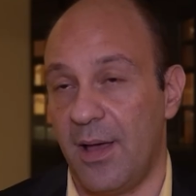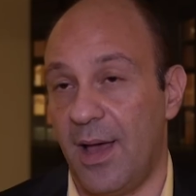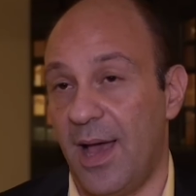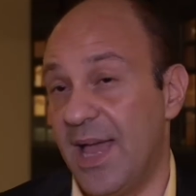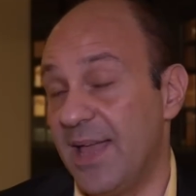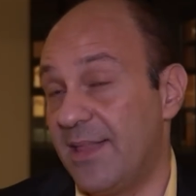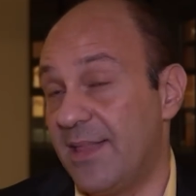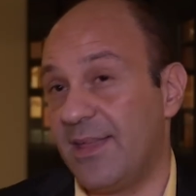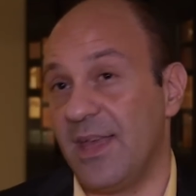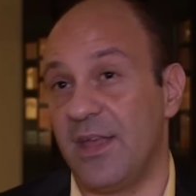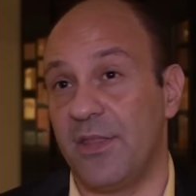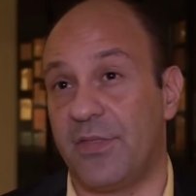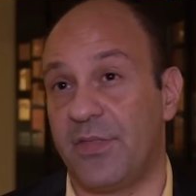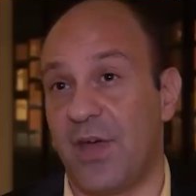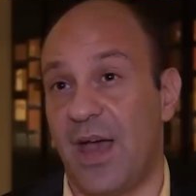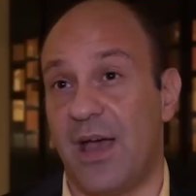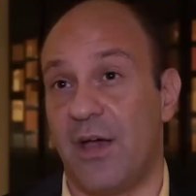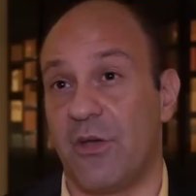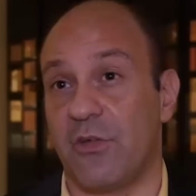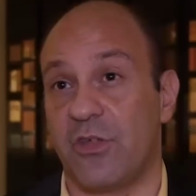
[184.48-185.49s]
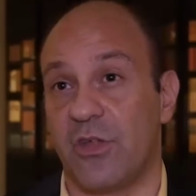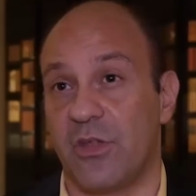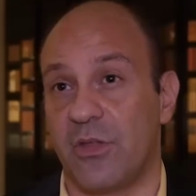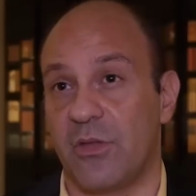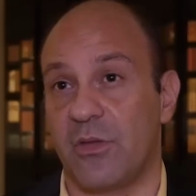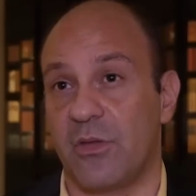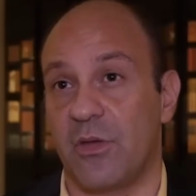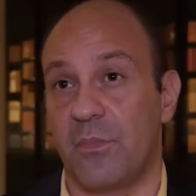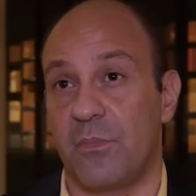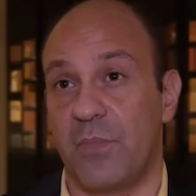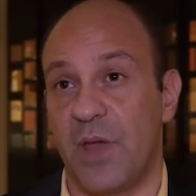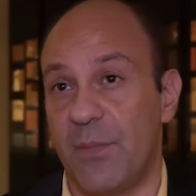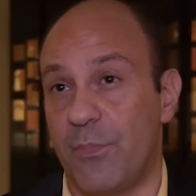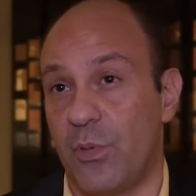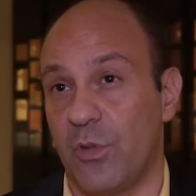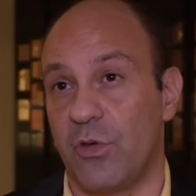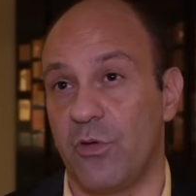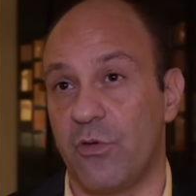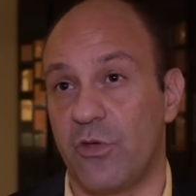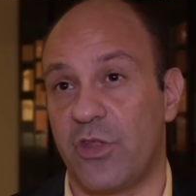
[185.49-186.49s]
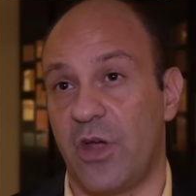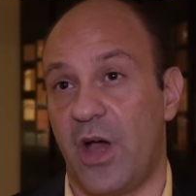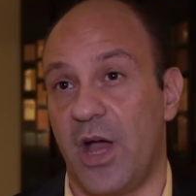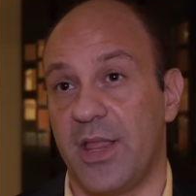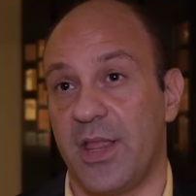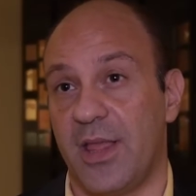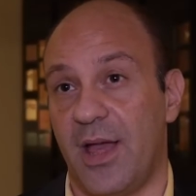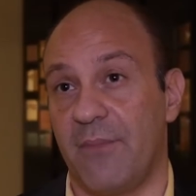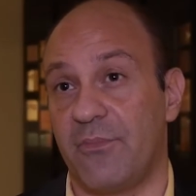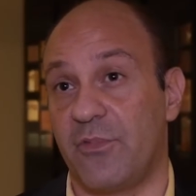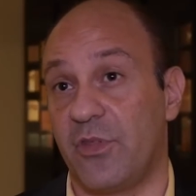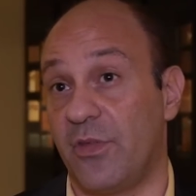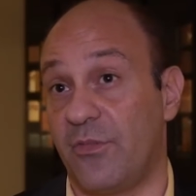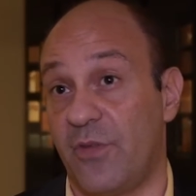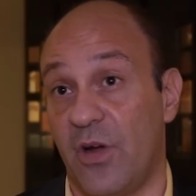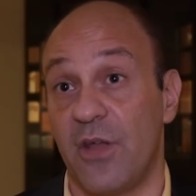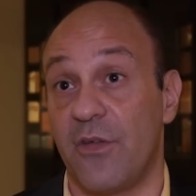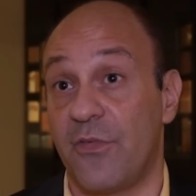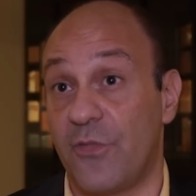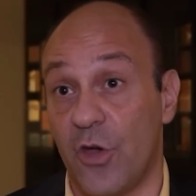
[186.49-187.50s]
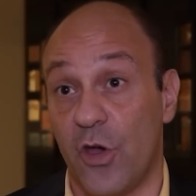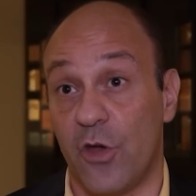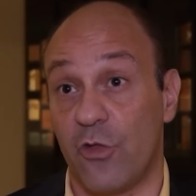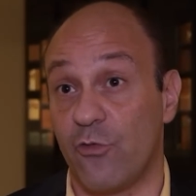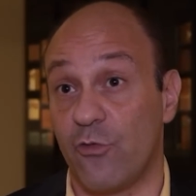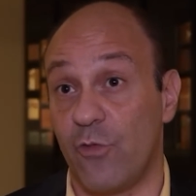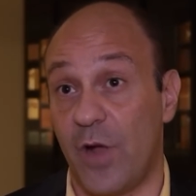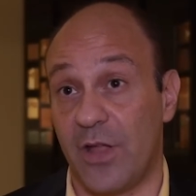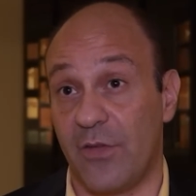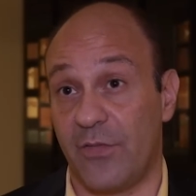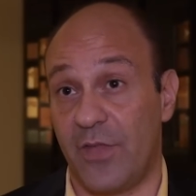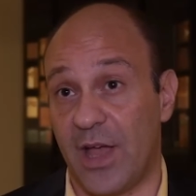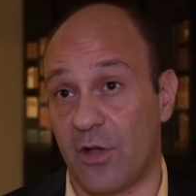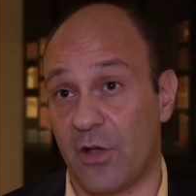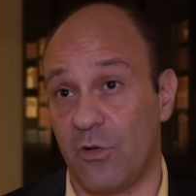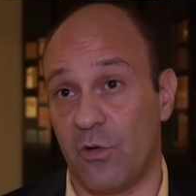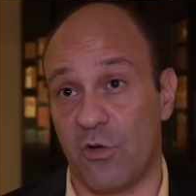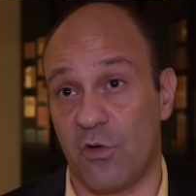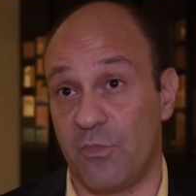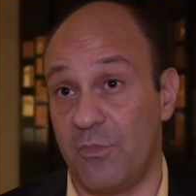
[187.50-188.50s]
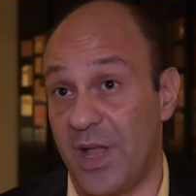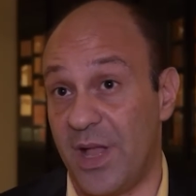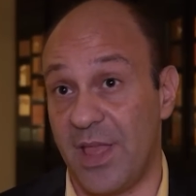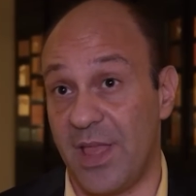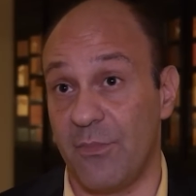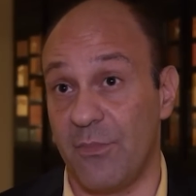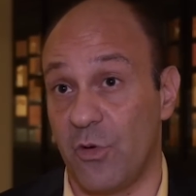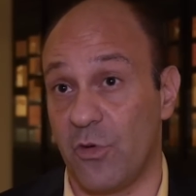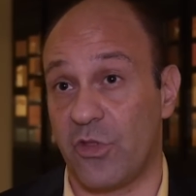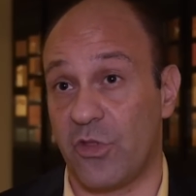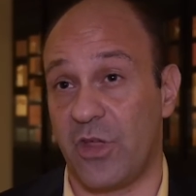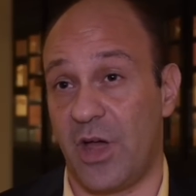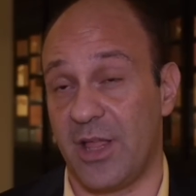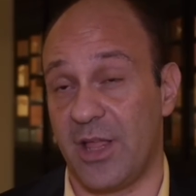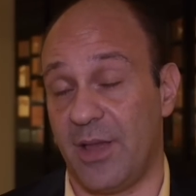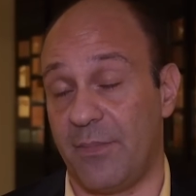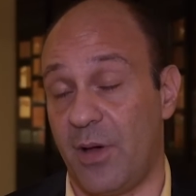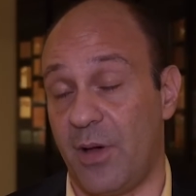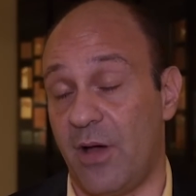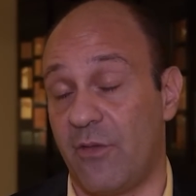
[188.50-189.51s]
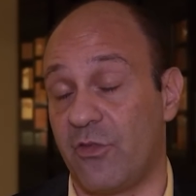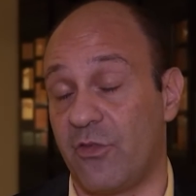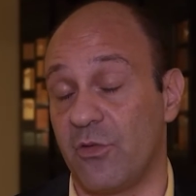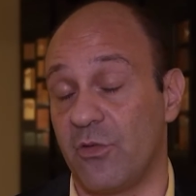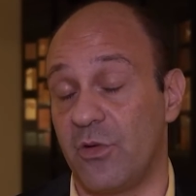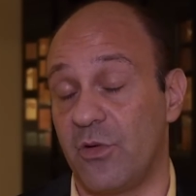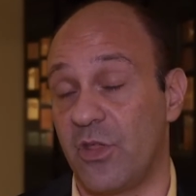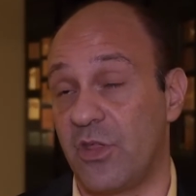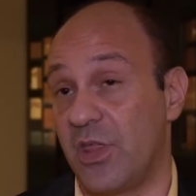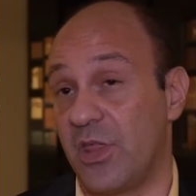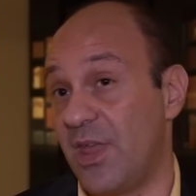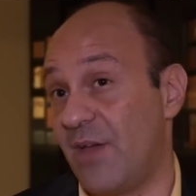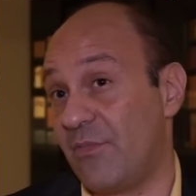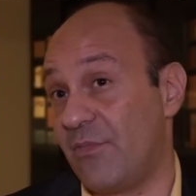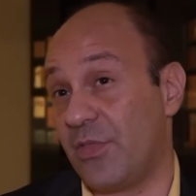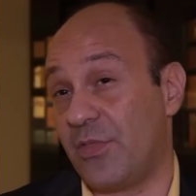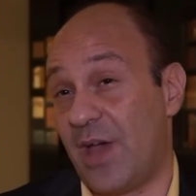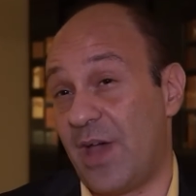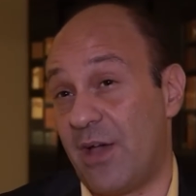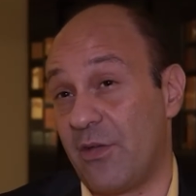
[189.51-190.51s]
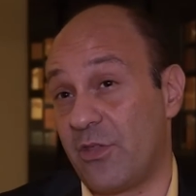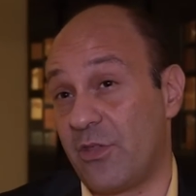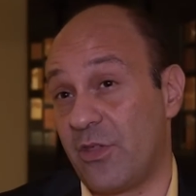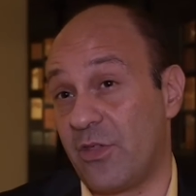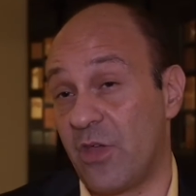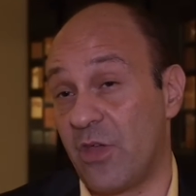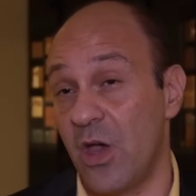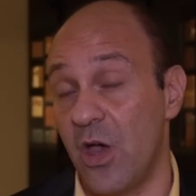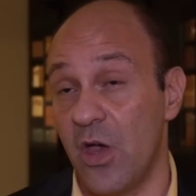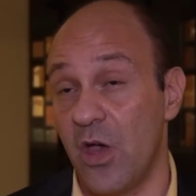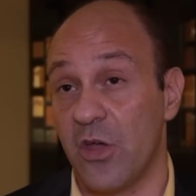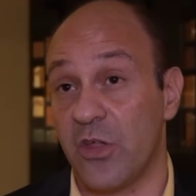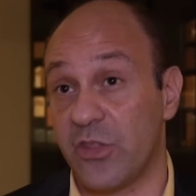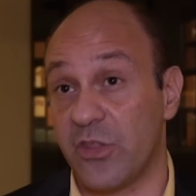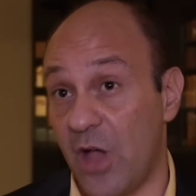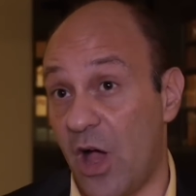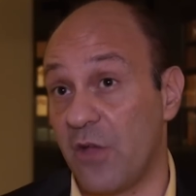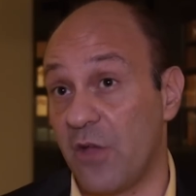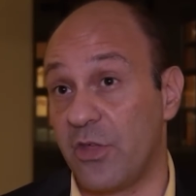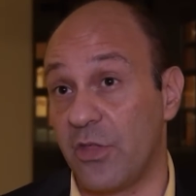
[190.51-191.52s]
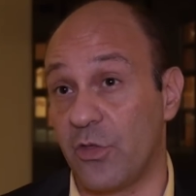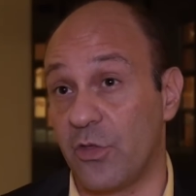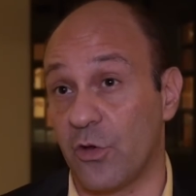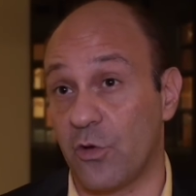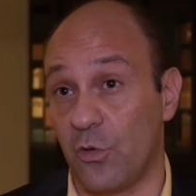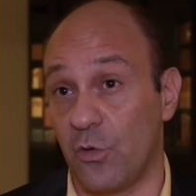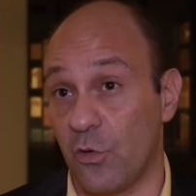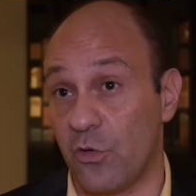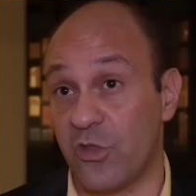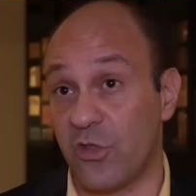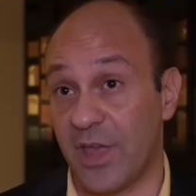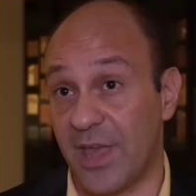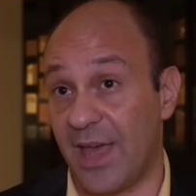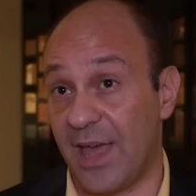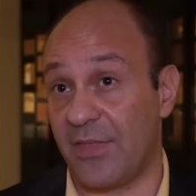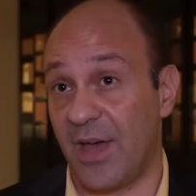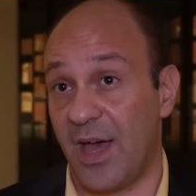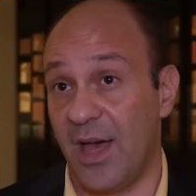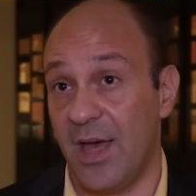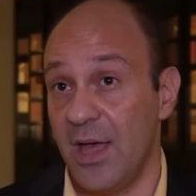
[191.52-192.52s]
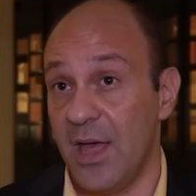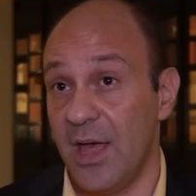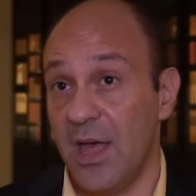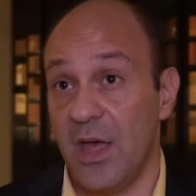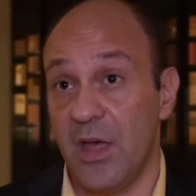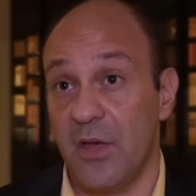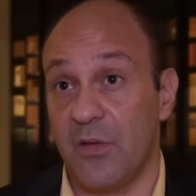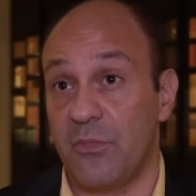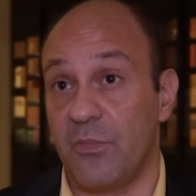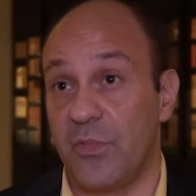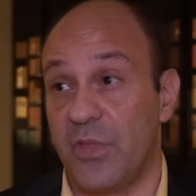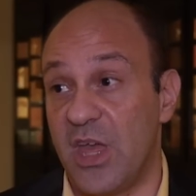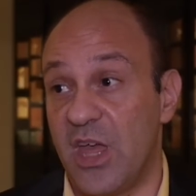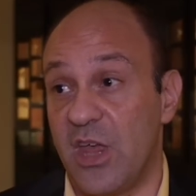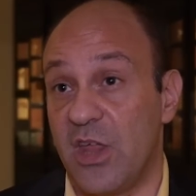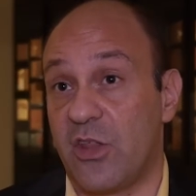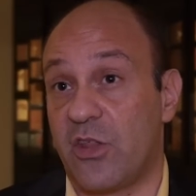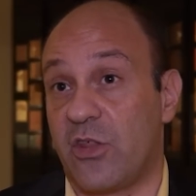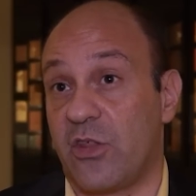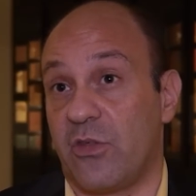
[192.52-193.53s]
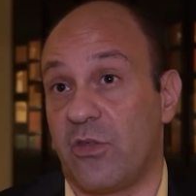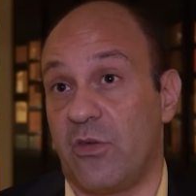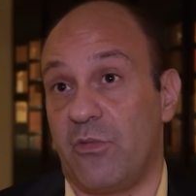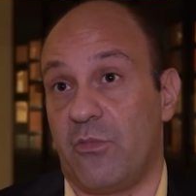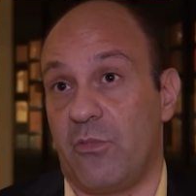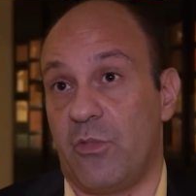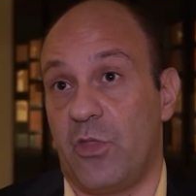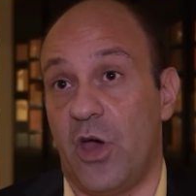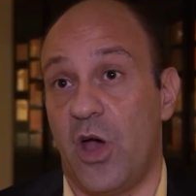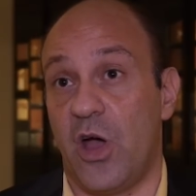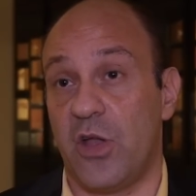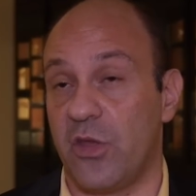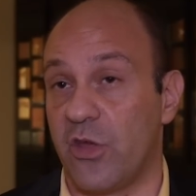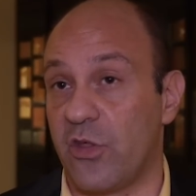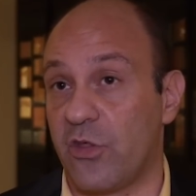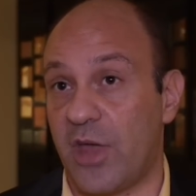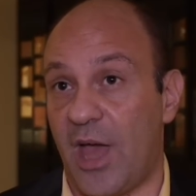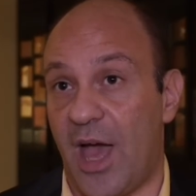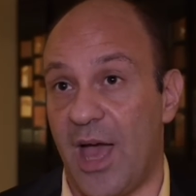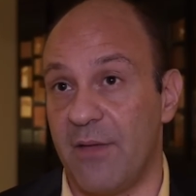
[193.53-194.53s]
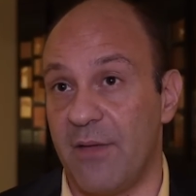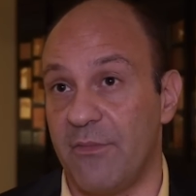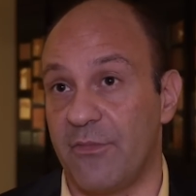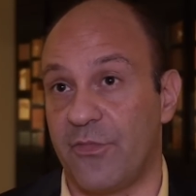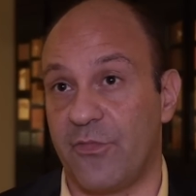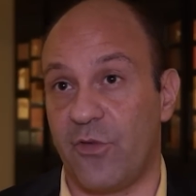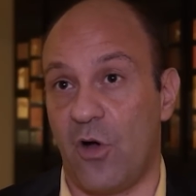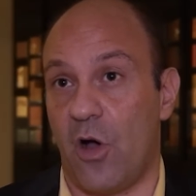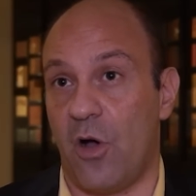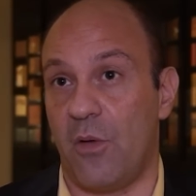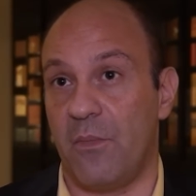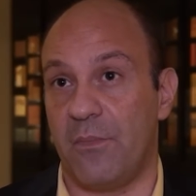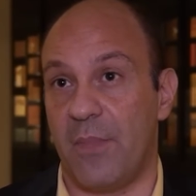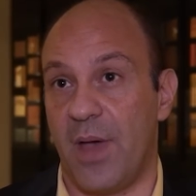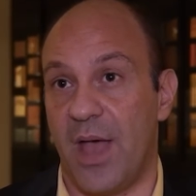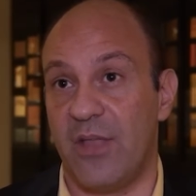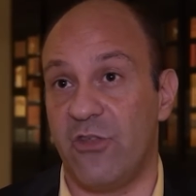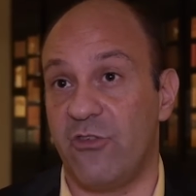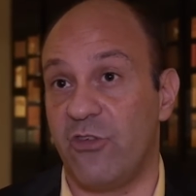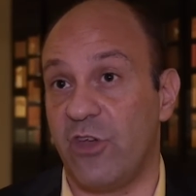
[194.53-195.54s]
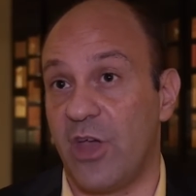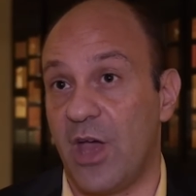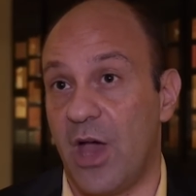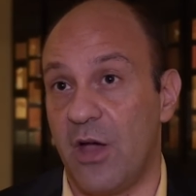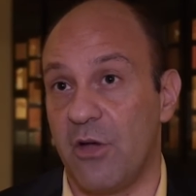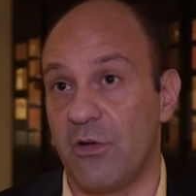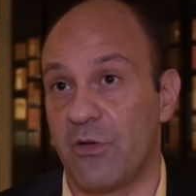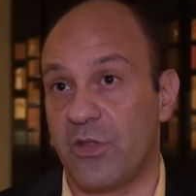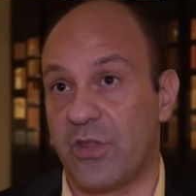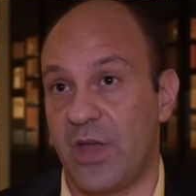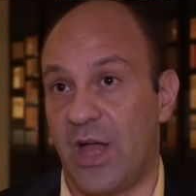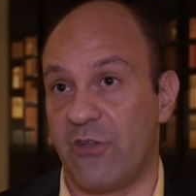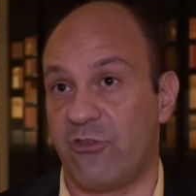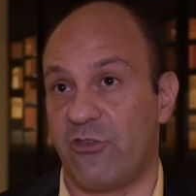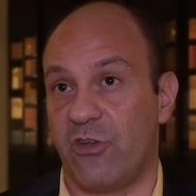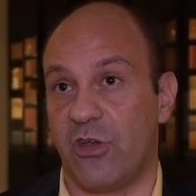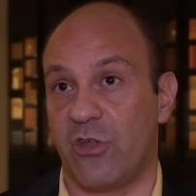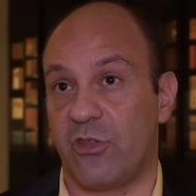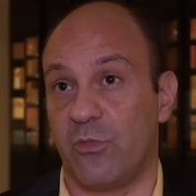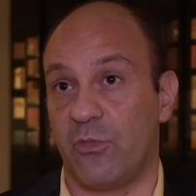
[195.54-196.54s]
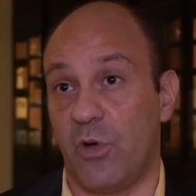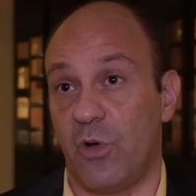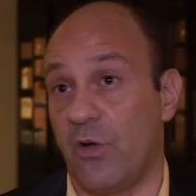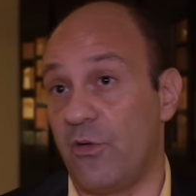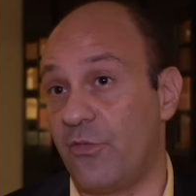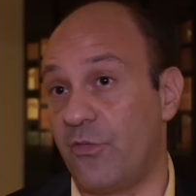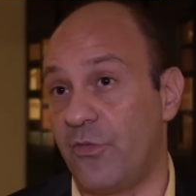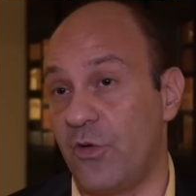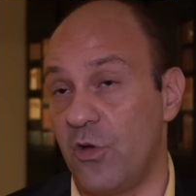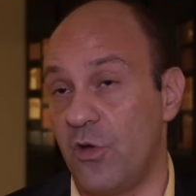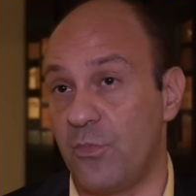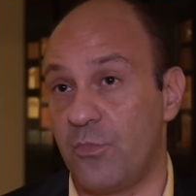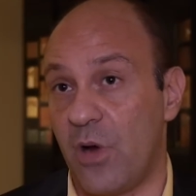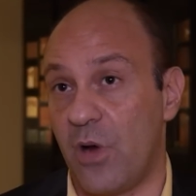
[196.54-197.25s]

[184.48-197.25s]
18,000 people who signed up to the very first run of that course, many more signed up afterwards, 11,000 started the course together. These learners came from NGOs such as the World Food